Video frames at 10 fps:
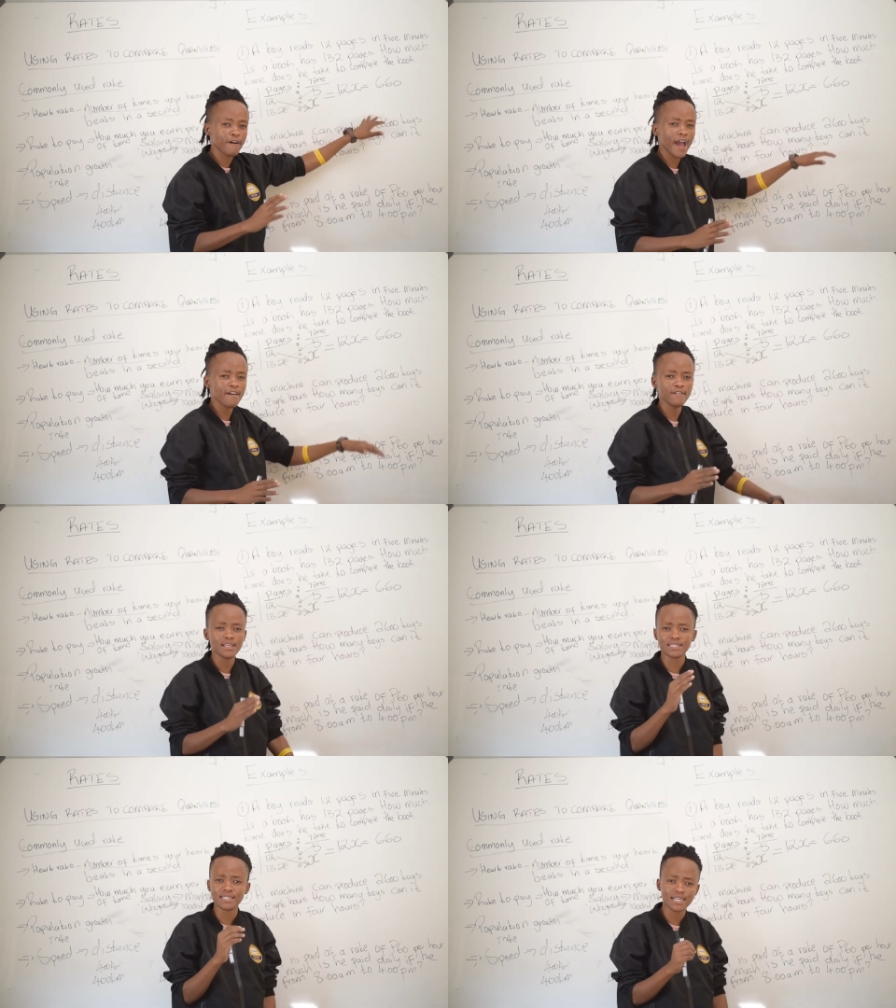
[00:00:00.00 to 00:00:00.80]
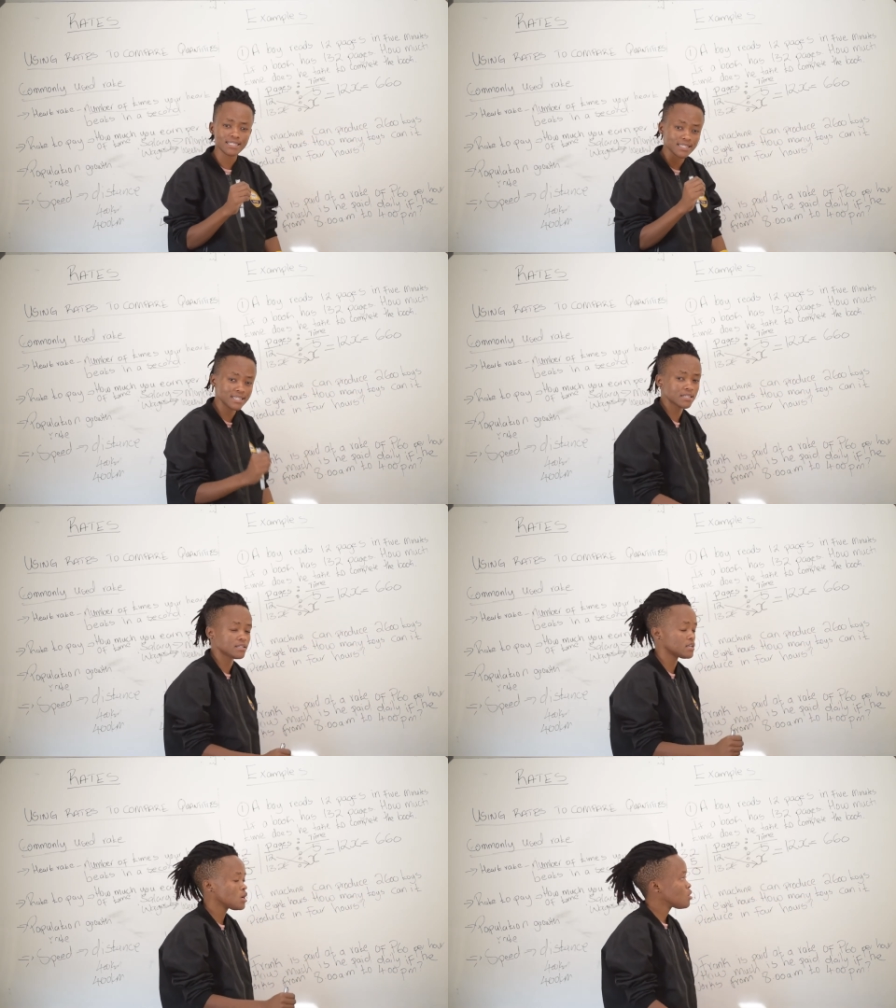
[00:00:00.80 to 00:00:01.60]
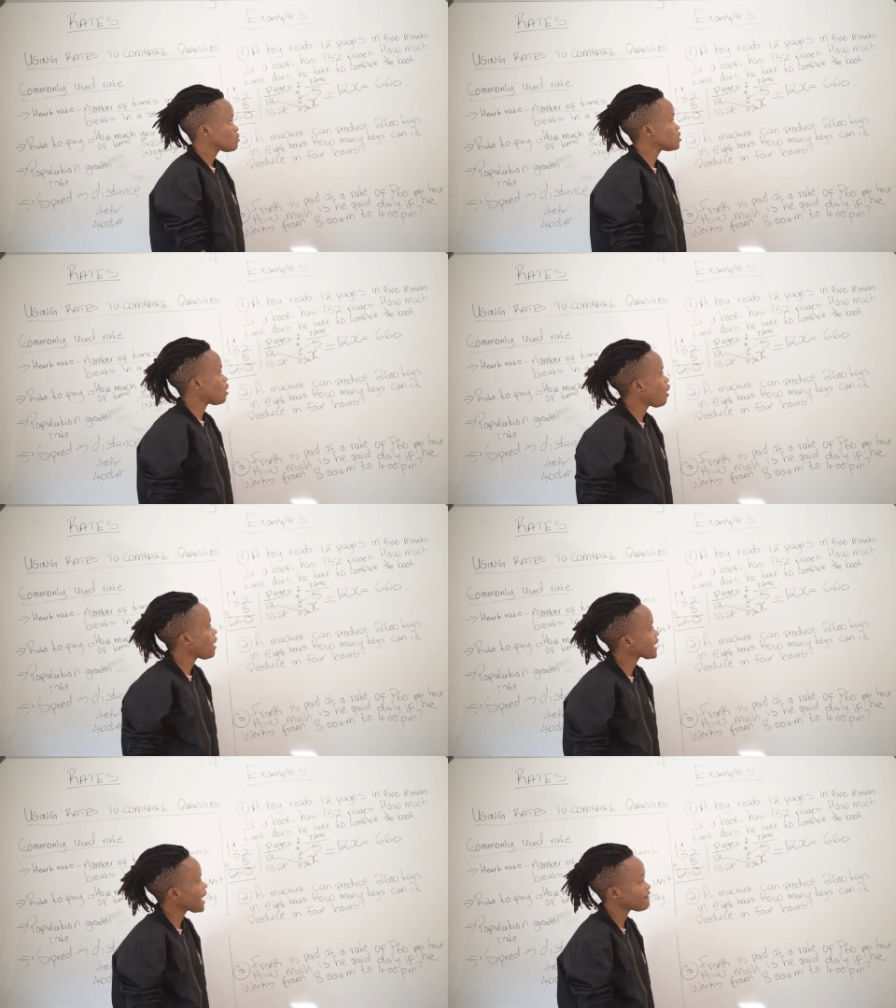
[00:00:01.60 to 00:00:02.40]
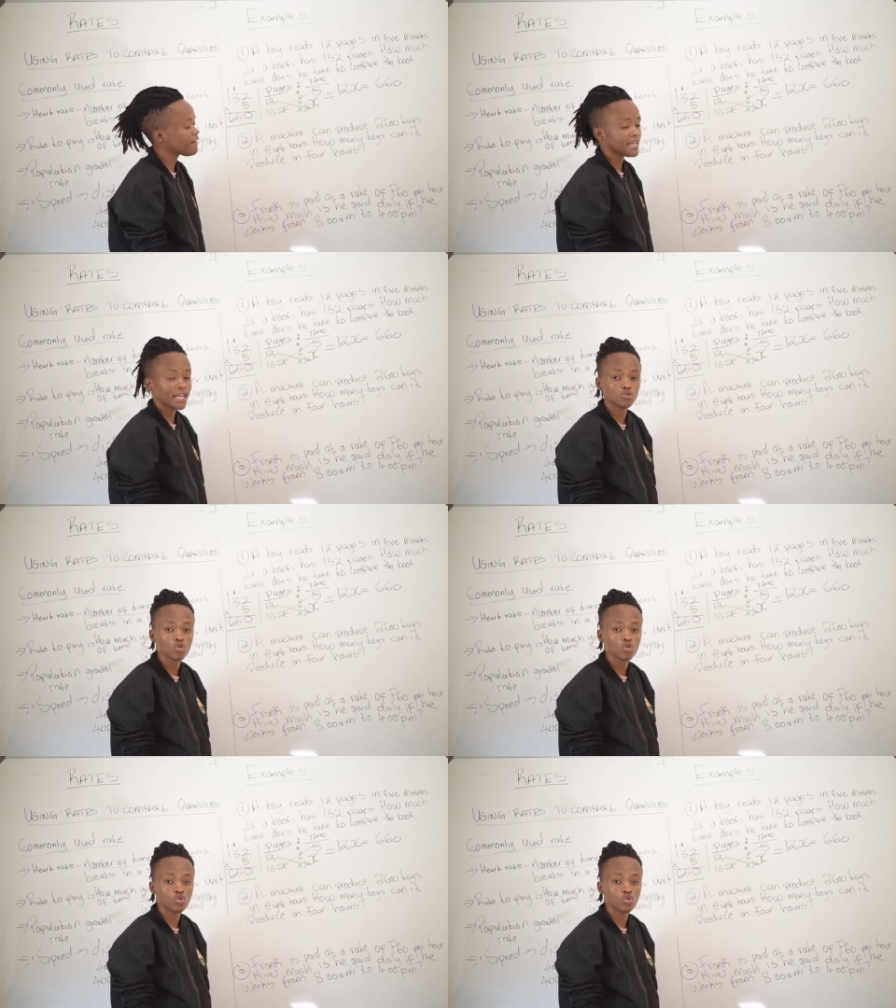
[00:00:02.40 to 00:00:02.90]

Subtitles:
5 and standard 6. We all covered a